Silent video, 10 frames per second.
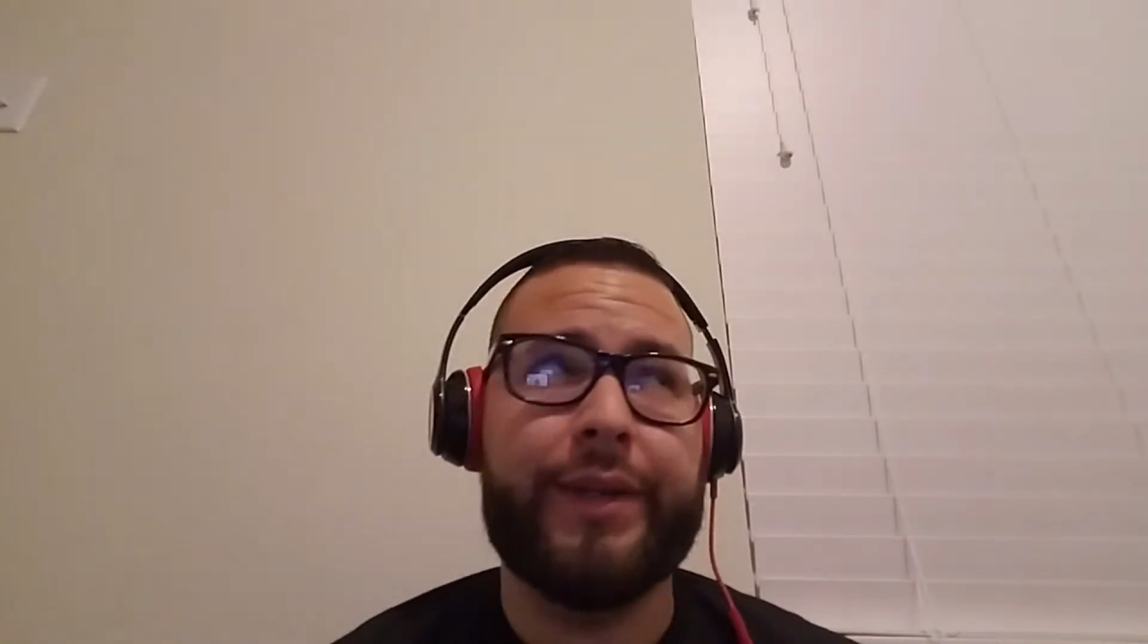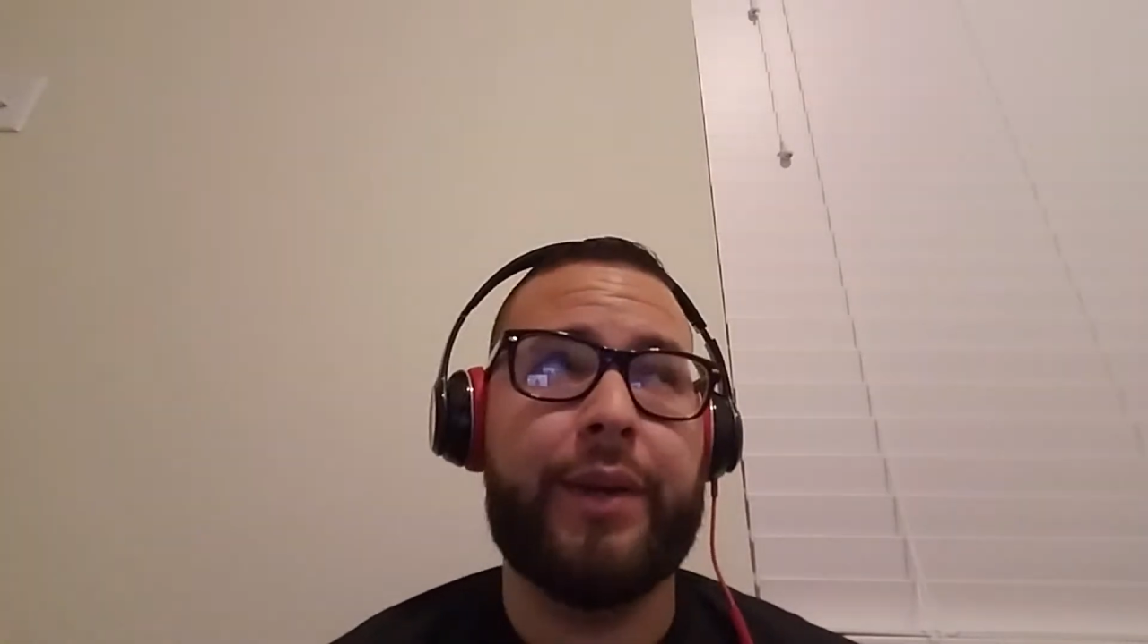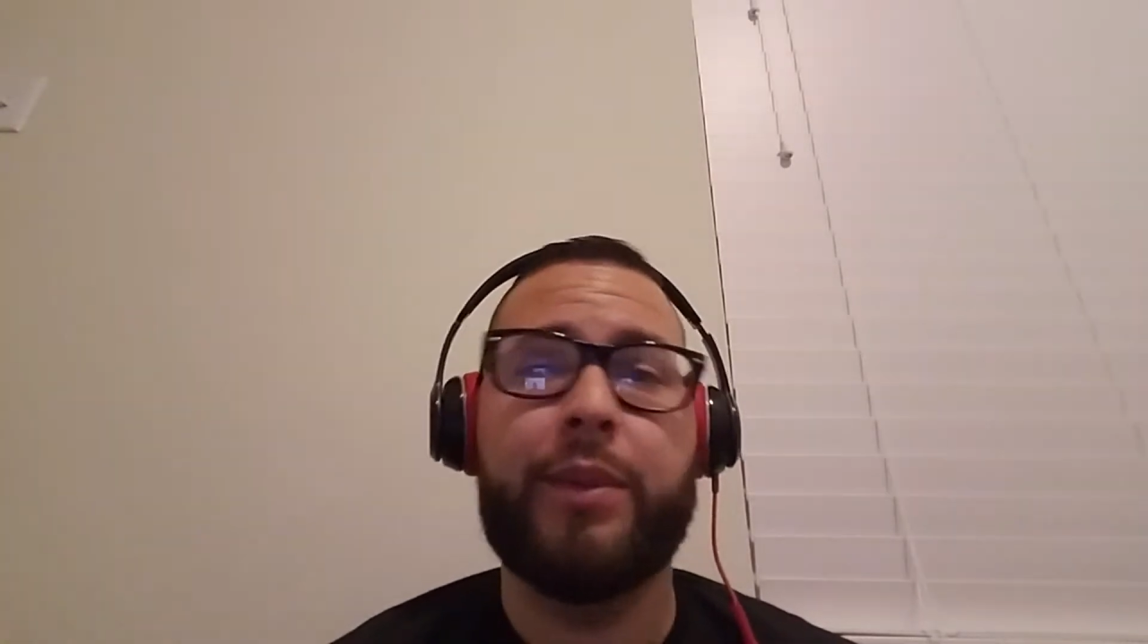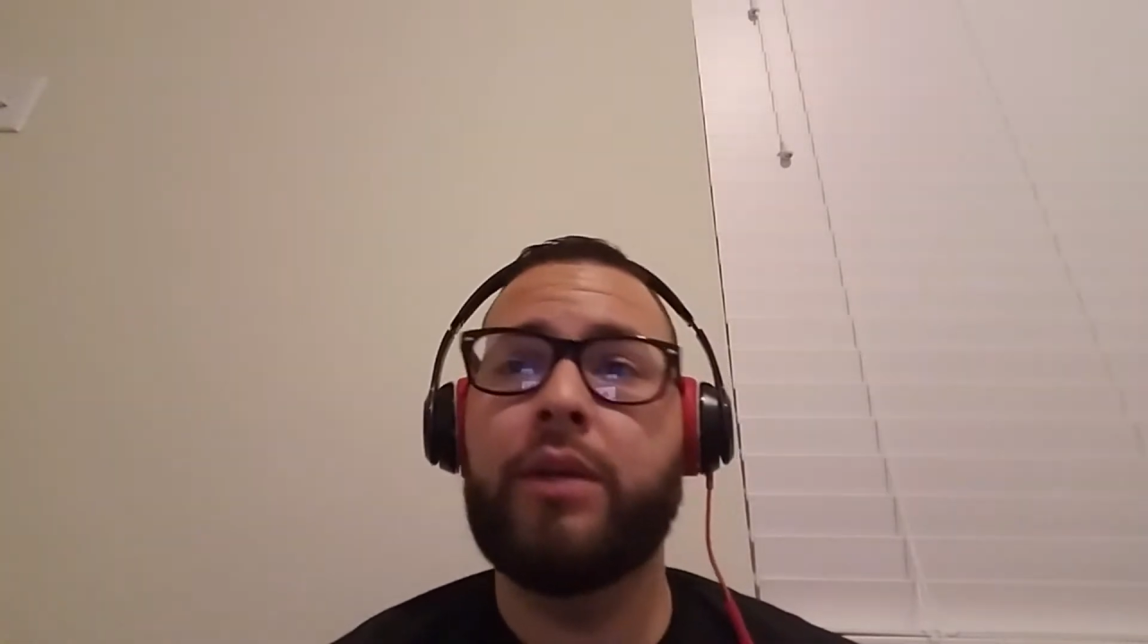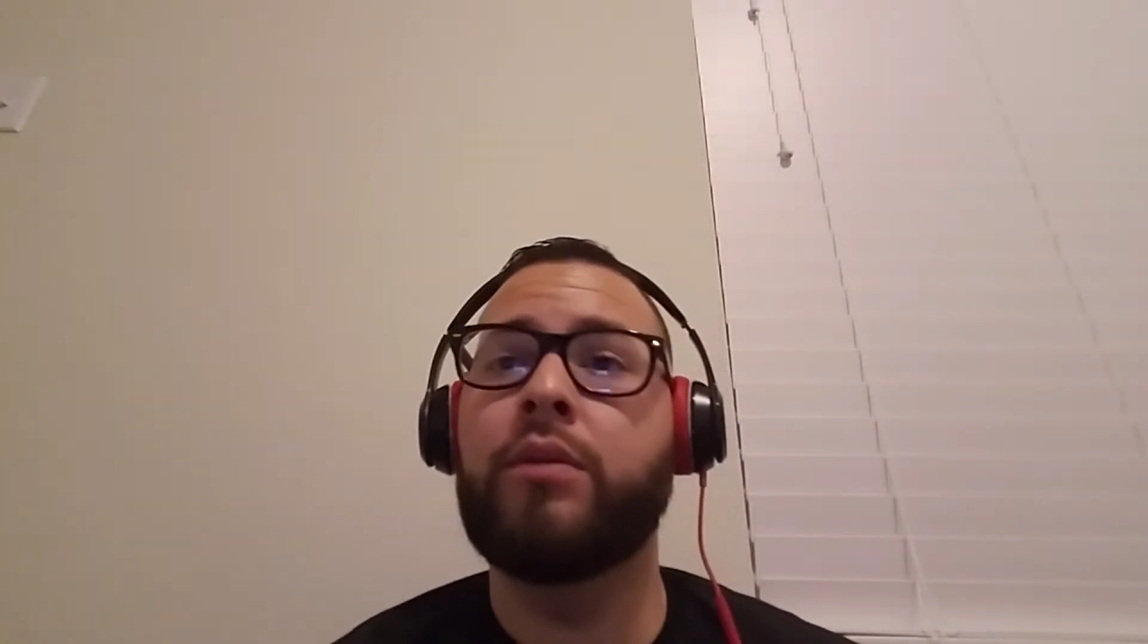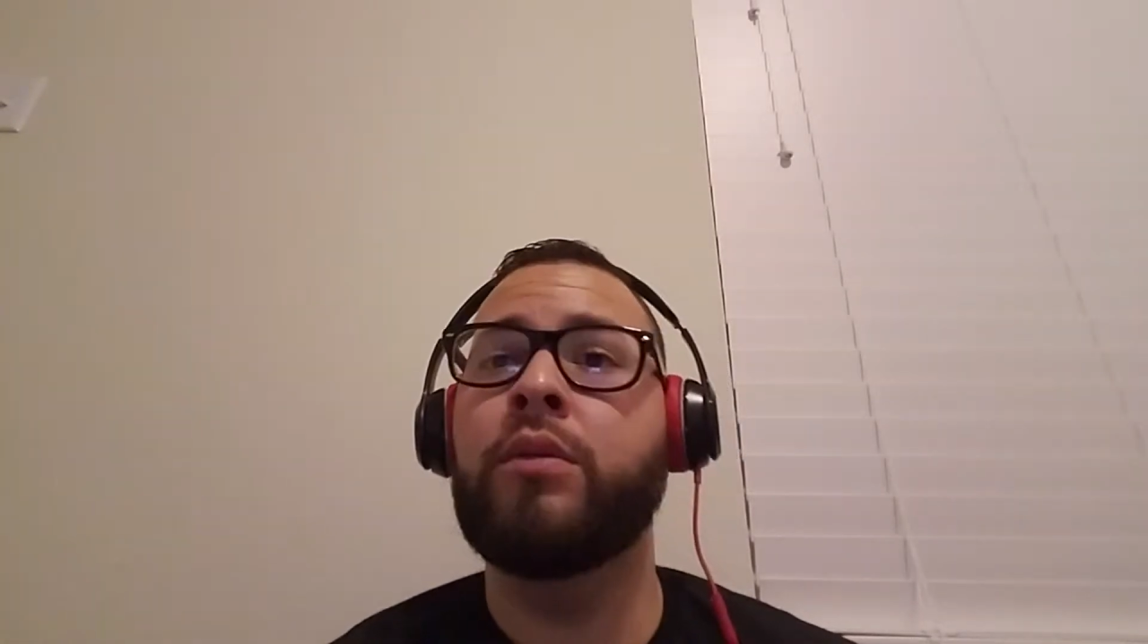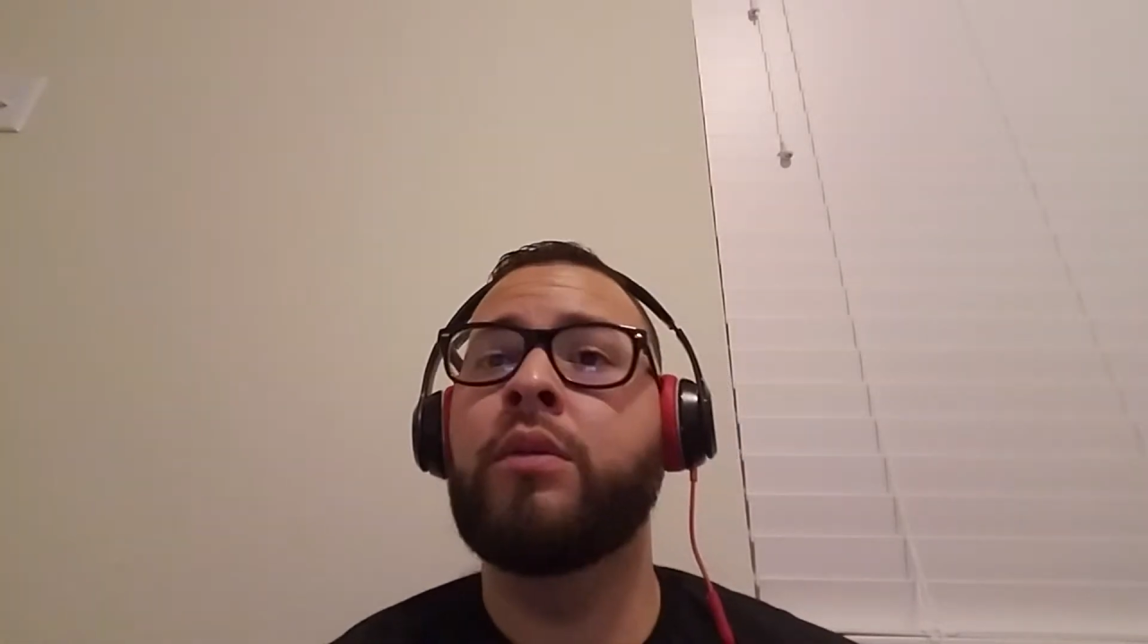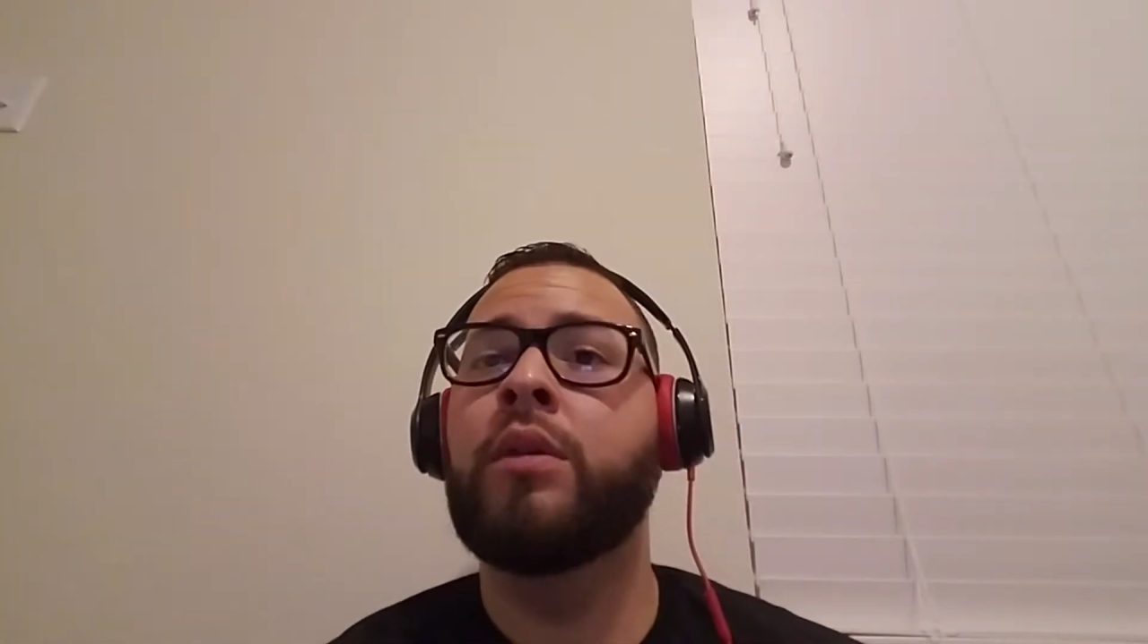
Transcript: W.